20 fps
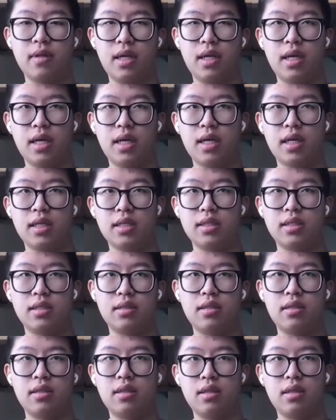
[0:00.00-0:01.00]
And
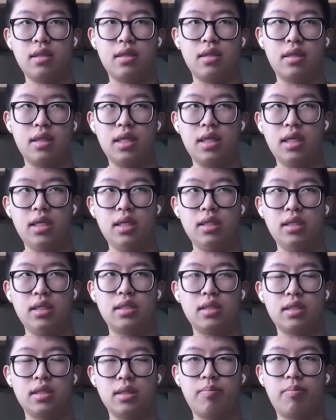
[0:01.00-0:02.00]

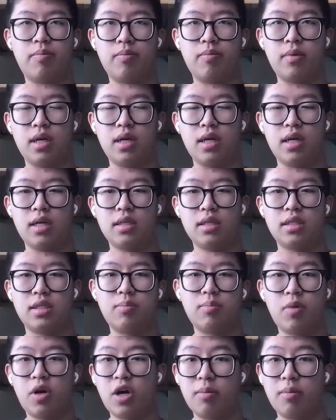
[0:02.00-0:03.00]
these
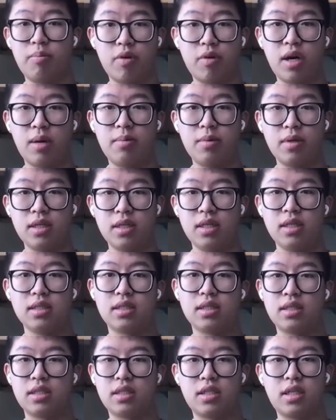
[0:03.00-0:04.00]
smart
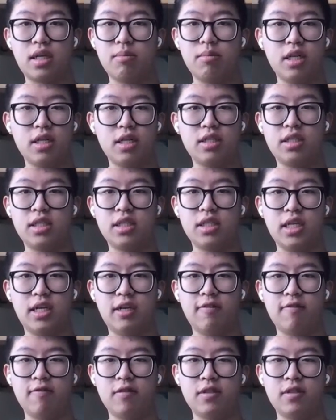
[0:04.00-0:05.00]
properties can be
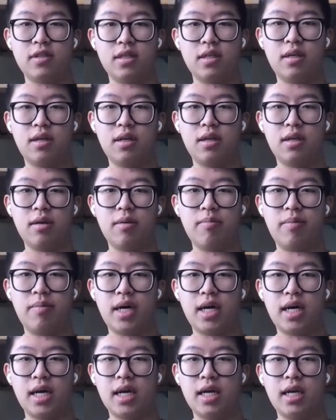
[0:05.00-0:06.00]
achieved
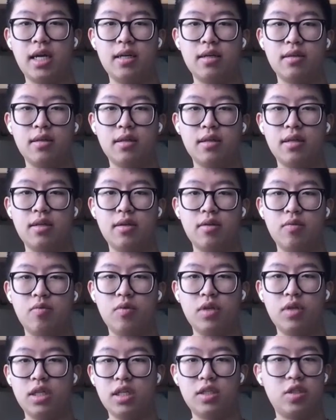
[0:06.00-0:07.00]
by
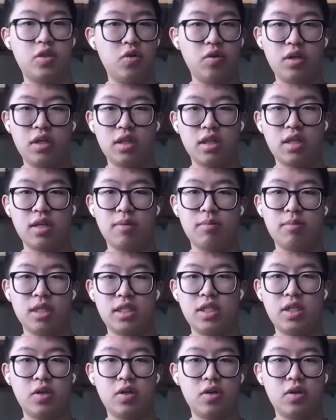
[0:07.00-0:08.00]
really tuning the
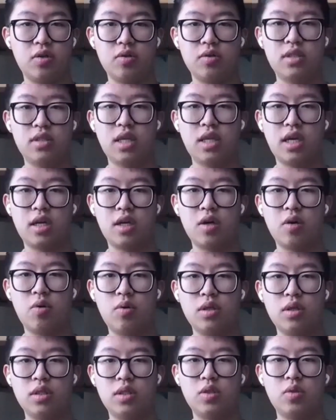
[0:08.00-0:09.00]
materials that
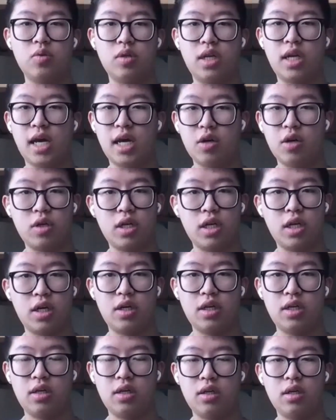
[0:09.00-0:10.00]
go into a
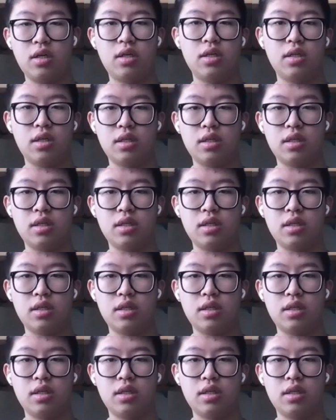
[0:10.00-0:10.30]
nanocarrier,